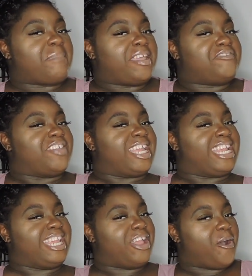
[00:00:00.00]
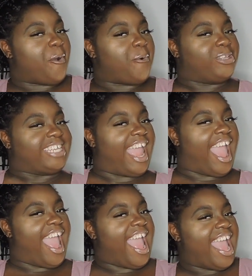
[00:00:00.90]
my videos.
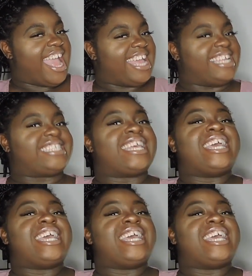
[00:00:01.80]
Yes.